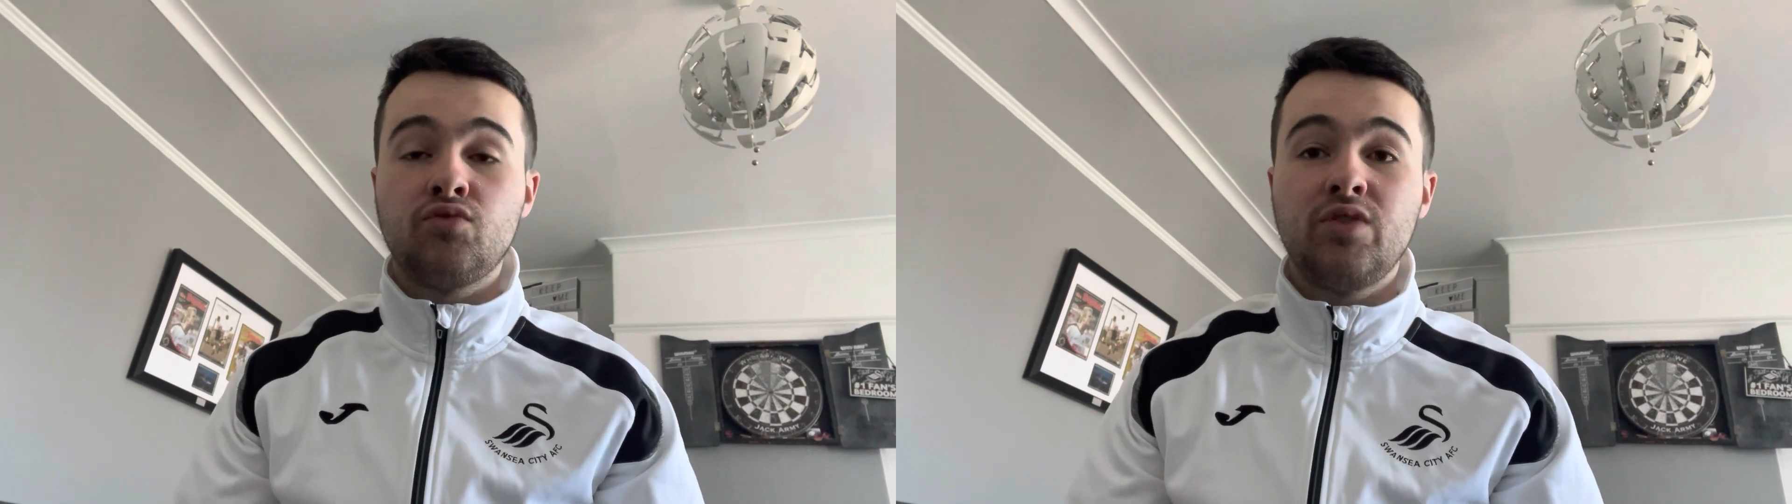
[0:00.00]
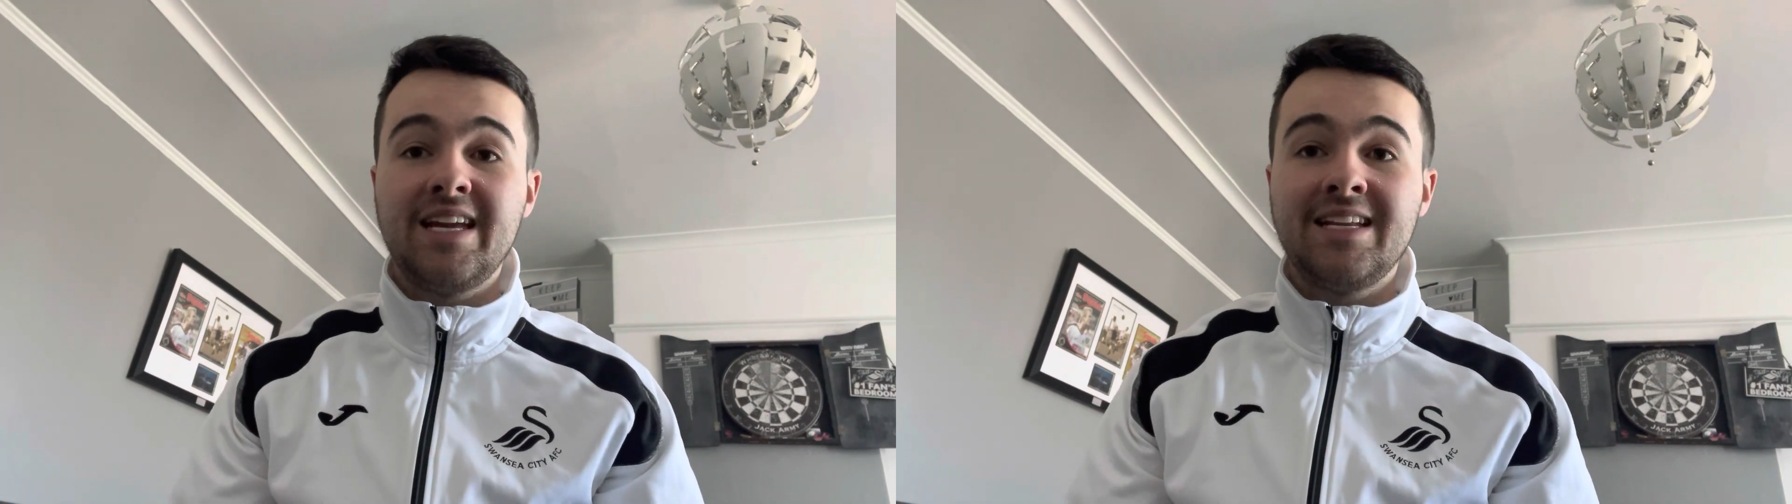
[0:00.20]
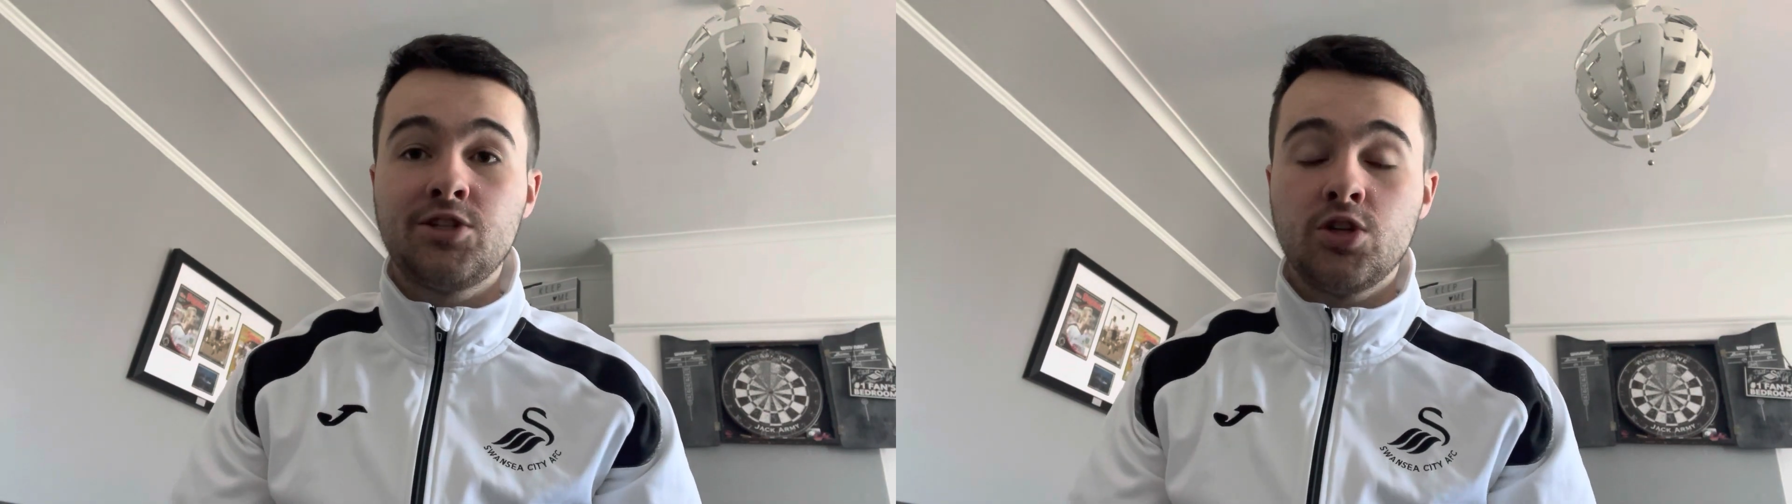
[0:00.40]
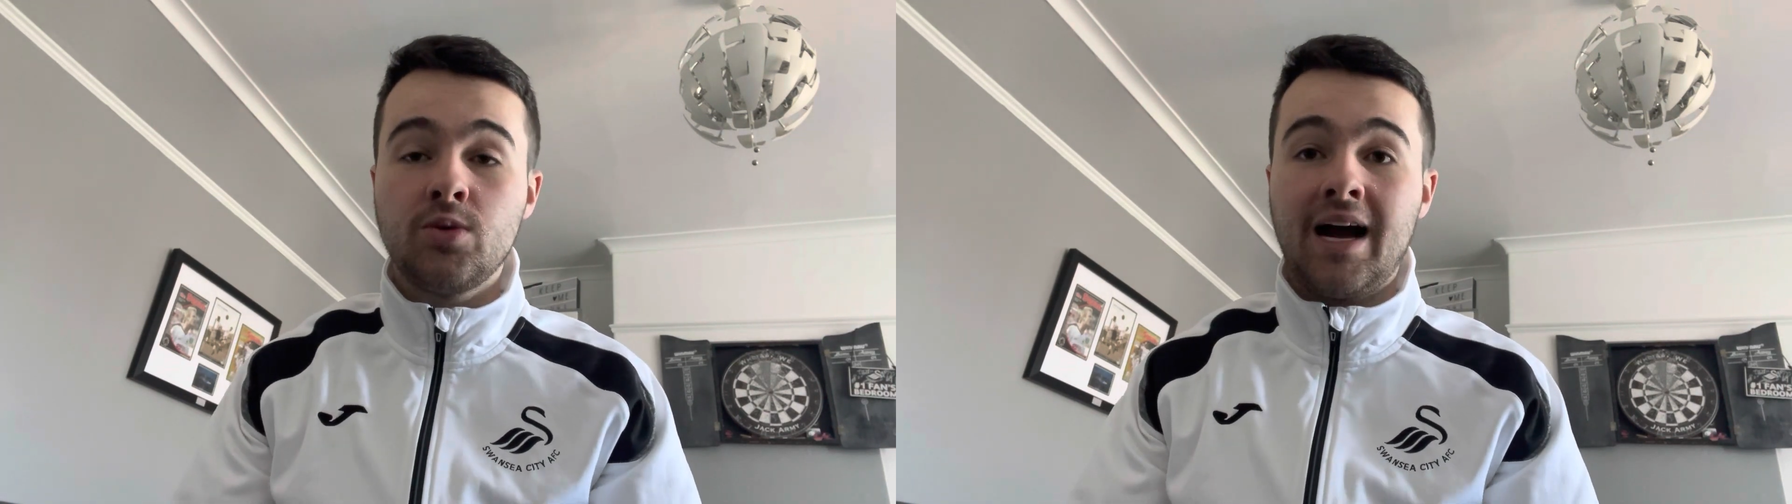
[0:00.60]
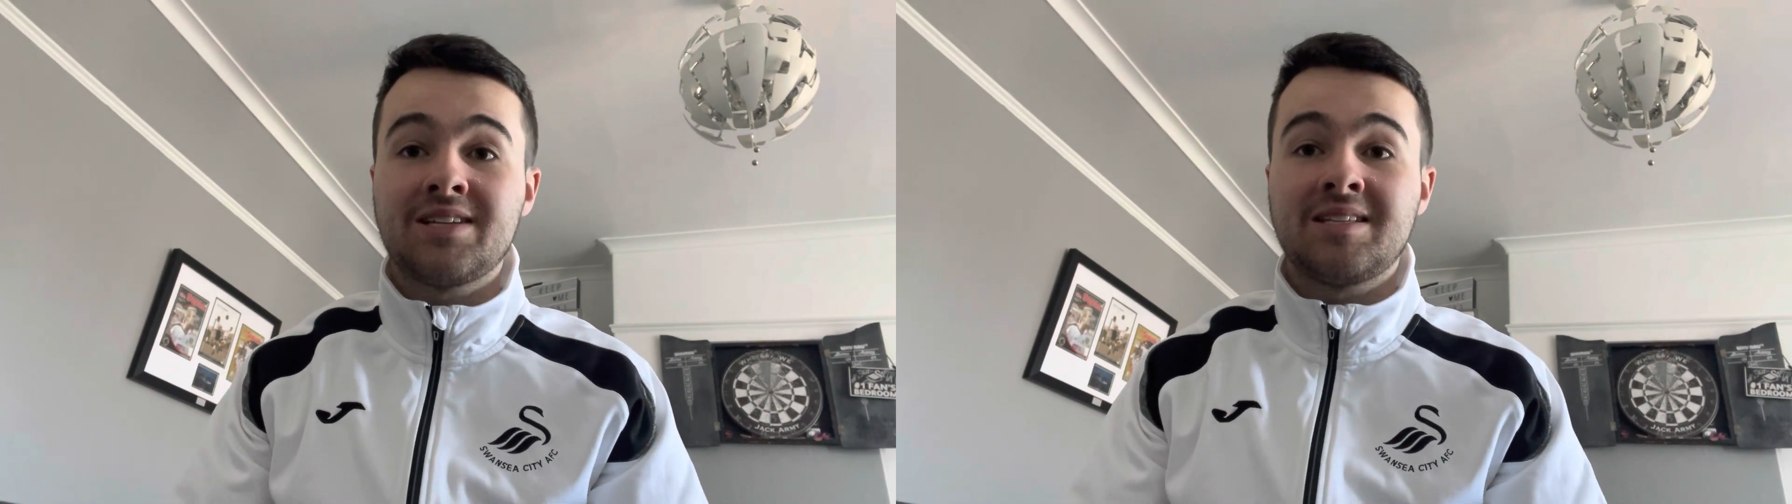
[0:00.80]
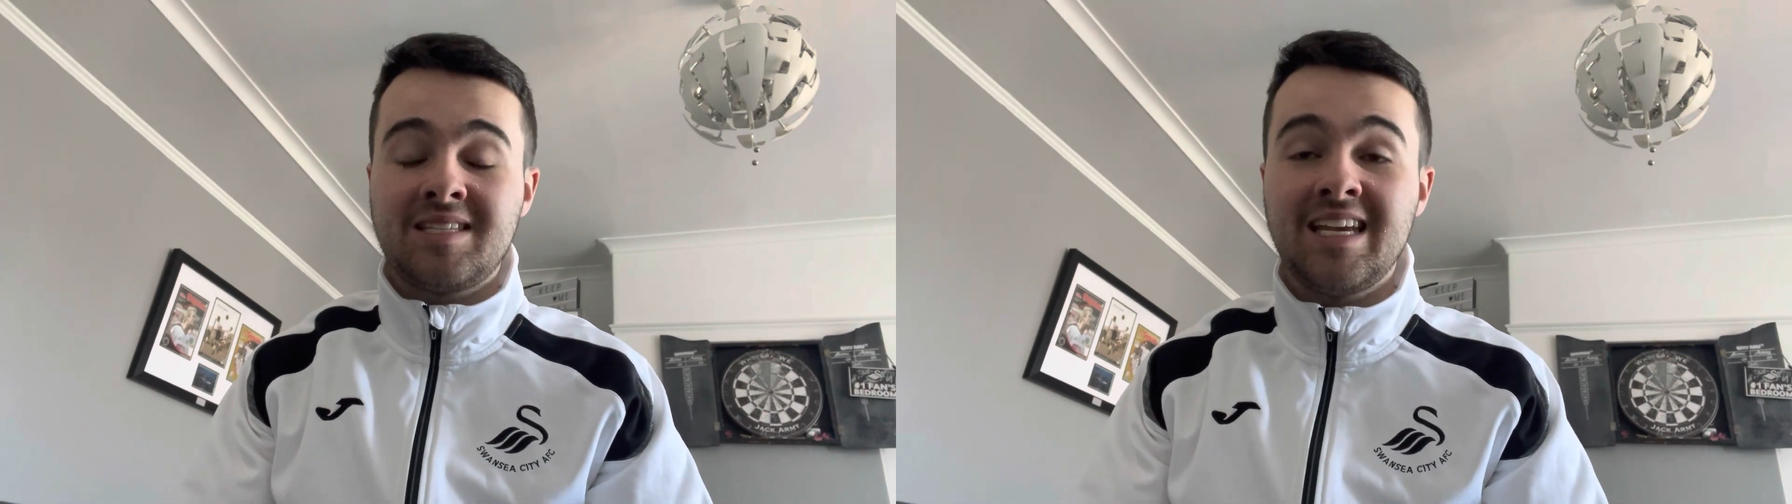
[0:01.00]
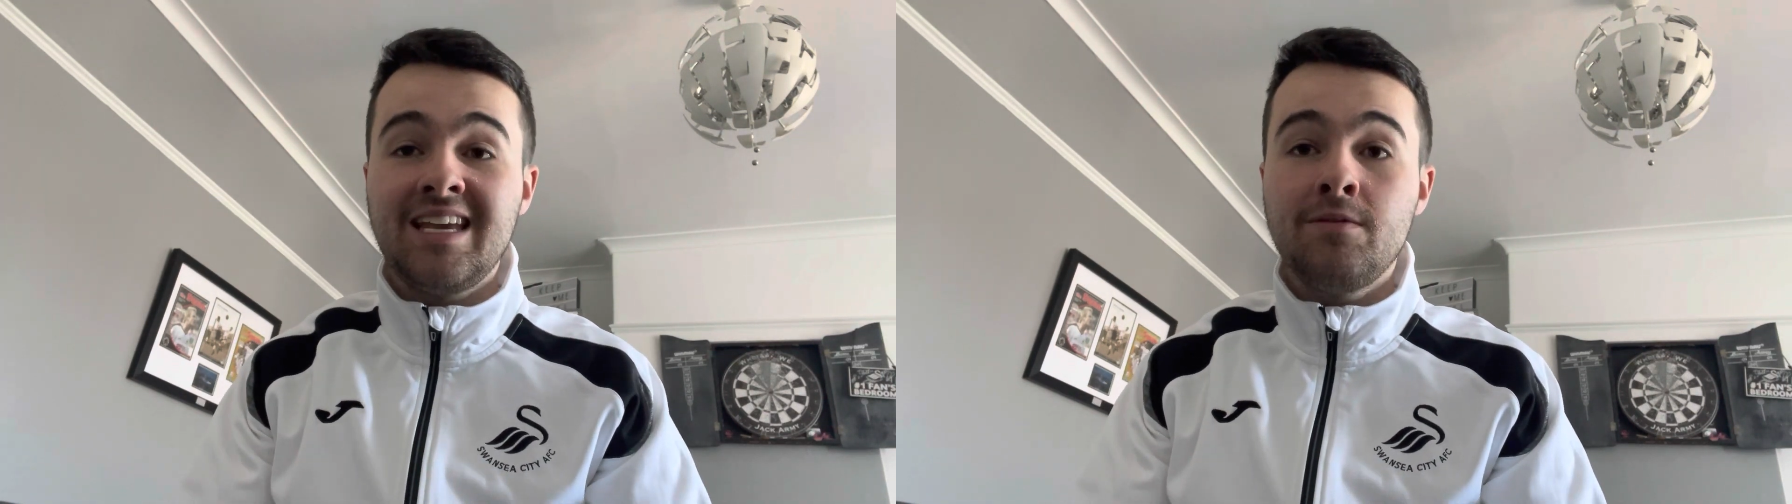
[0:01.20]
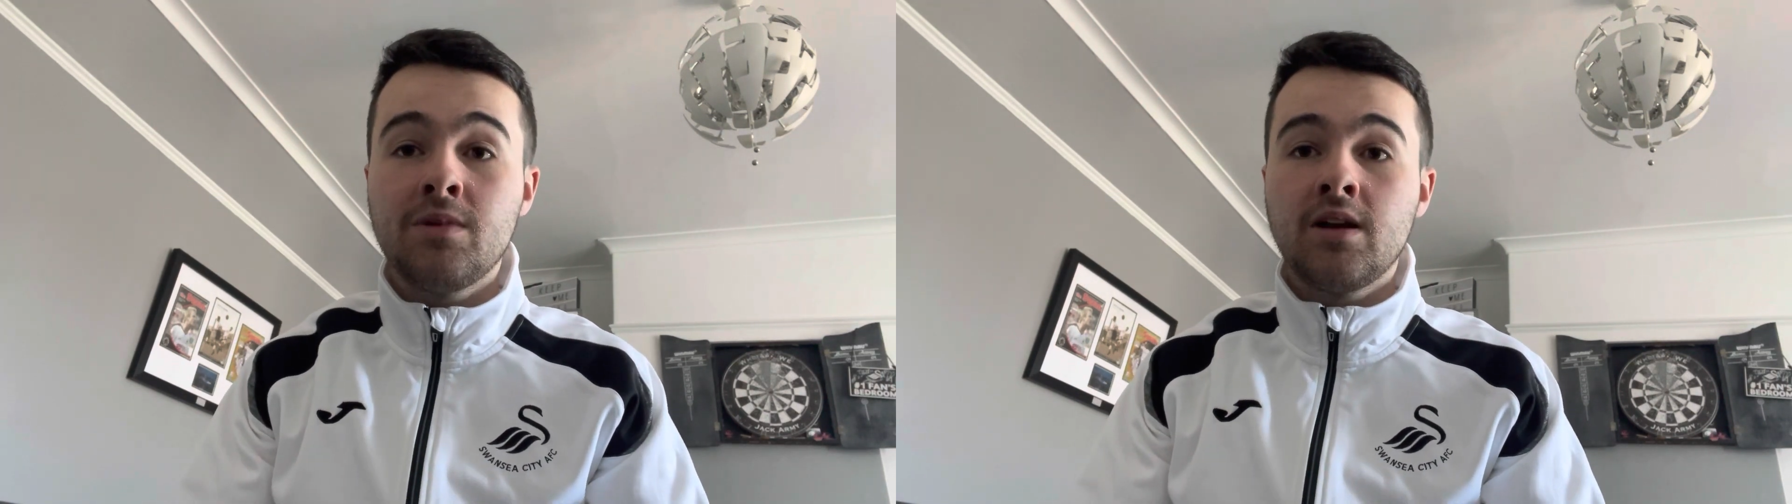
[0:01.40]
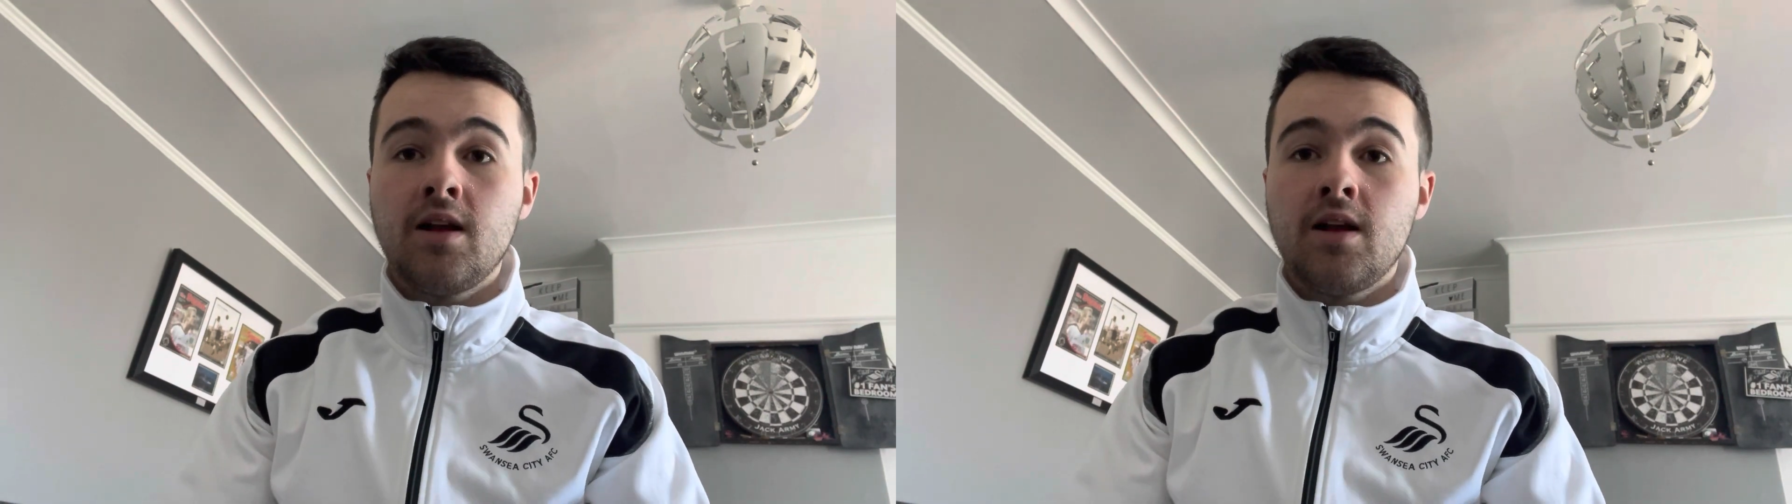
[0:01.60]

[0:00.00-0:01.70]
really do as a team.